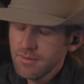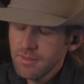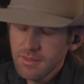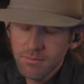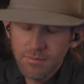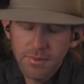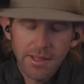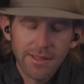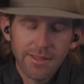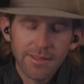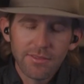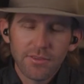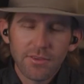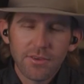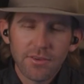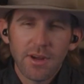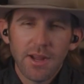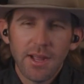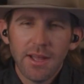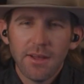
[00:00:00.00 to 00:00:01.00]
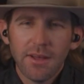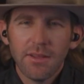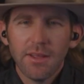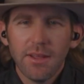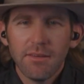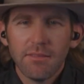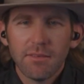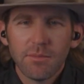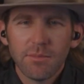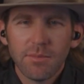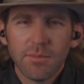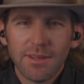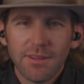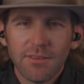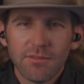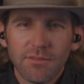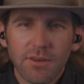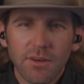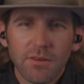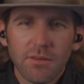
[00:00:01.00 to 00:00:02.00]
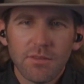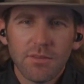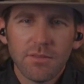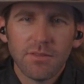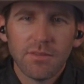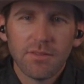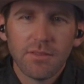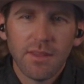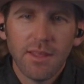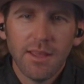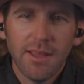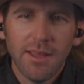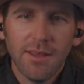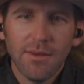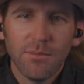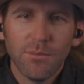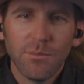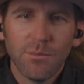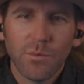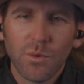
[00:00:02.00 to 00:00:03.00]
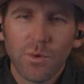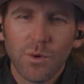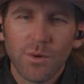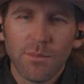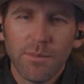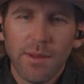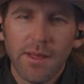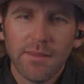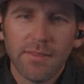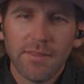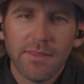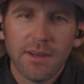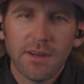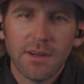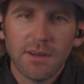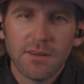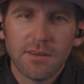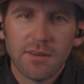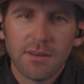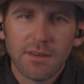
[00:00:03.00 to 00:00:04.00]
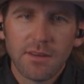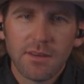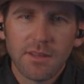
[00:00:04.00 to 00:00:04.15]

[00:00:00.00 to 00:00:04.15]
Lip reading: The ballots are out. Everybody's voting. We're about there.